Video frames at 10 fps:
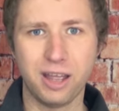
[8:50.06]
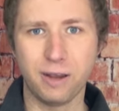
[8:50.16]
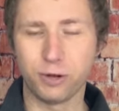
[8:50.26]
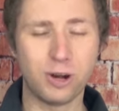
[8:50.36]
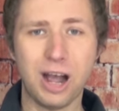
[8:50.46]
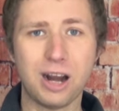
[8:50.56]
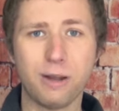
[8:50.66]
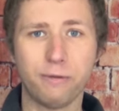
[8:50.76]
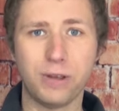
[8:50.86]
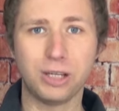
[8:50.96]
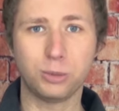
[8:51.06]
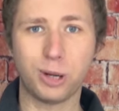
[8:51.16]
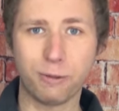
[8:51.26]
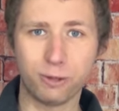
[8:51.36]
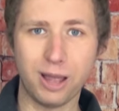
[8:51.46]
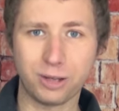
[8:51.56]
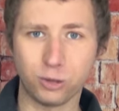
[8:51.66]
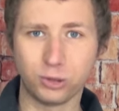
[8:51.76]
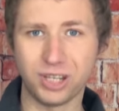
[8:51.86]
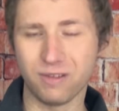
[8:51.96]
If you're not on Facebook and would like
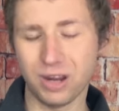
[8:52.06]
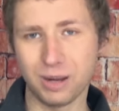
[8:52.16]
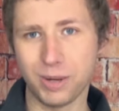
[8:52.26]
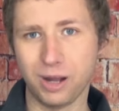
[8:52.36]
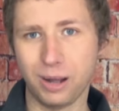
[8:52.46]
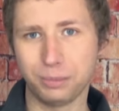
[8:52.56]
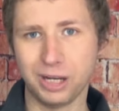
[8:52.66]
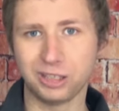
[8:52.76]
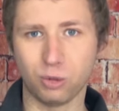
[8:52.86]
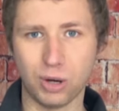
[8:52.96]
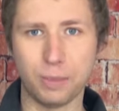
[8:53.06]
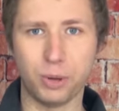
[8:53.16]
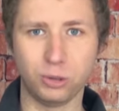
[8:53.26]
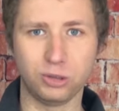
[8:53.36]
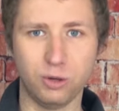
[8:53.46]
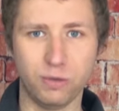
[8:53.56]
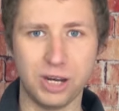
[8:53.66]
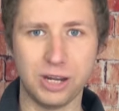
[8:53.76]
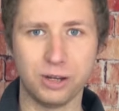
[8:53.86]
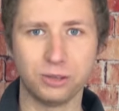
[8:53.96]
to receive email updates on when I post new
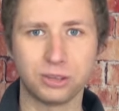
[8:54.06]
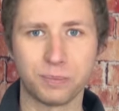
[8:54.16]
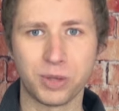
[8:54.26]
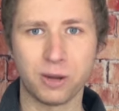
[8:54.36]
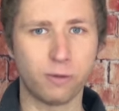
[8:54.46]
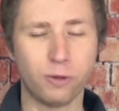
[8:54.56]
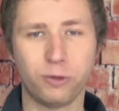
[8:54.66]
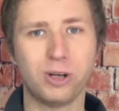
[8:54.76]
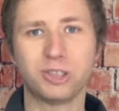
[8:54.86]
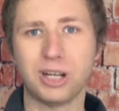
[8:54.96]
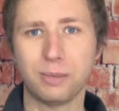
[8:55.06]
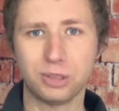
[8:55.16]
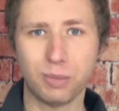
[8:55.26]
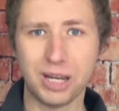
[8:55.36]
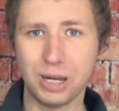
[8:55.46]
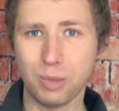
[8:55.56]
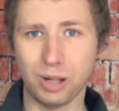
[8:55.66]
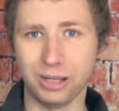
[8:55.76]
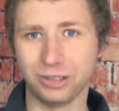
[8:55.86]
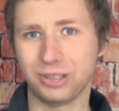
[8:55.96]
videos, feel free to sign up to my
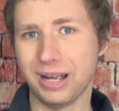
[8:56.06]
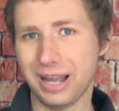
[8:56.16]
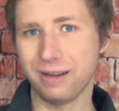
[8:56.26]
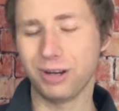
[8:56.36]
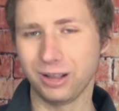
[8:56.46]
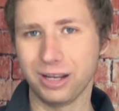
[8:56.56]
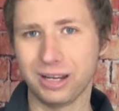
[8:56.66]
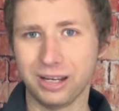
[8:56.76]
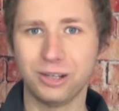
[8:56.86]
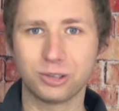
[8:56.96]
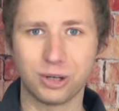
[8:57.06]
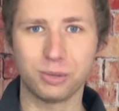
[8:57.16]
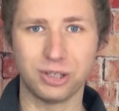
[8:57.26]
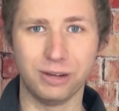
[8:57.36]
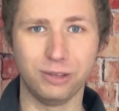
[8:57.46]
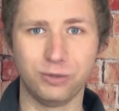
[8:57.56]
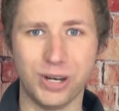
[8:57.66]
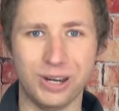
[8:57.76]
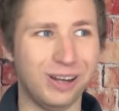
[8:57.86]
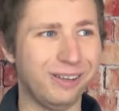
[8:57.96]
email list. I have a link in the description of this
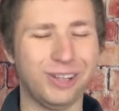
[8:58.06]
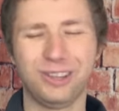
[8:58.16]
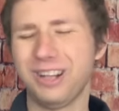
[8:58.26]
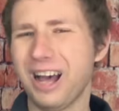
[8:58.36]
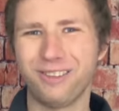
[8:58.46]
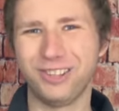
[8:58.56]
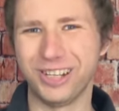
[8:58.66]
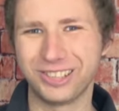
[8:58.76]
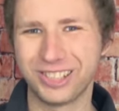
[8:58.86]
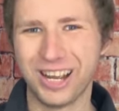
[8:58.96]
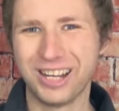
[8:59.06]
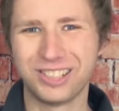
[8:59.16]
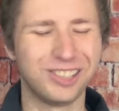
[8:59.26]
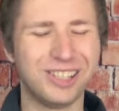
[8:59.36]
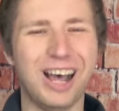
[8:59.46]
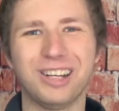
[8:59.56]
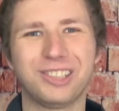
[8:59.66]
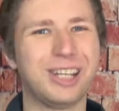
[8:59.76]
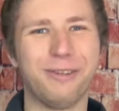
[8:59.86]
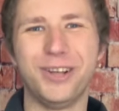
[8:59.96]
video. I have a lot of links to a lot of
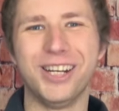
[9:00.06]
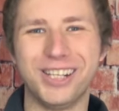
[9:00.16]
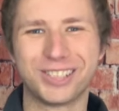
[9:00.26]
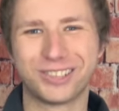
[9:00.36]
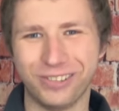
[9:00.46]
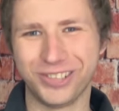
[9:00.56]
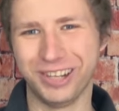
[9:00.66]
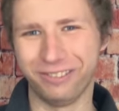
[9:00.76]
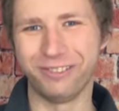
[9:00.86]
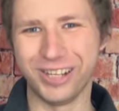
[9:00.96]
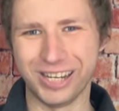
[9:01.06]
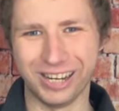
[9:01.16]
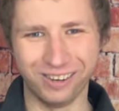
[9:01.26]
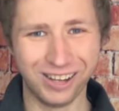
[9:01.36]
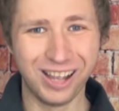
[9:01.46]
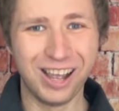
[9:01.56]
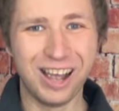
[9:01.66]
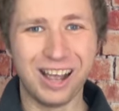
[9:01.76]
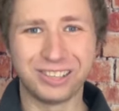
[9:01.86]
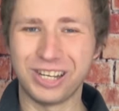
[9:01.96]
stuff in the description of the video.
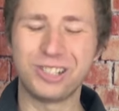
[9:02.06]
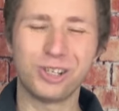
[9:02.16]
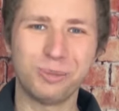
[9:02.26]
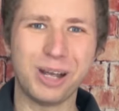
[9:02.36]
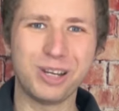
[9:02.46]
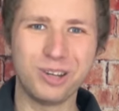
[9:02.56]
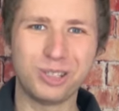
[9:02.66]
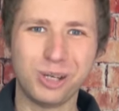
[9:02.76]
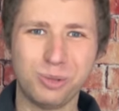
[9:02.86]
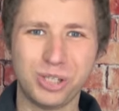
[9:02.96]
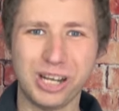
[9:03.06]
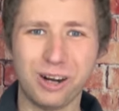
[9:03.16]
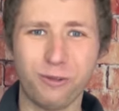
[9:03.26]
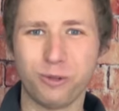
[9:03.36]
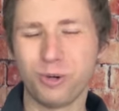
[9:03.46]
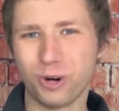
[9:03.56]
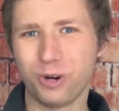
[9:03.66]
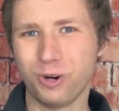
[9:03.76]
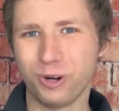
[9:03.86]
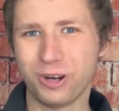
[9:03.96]
Stay tuned to my YouTube channel for more
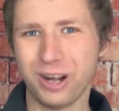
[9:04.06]
cord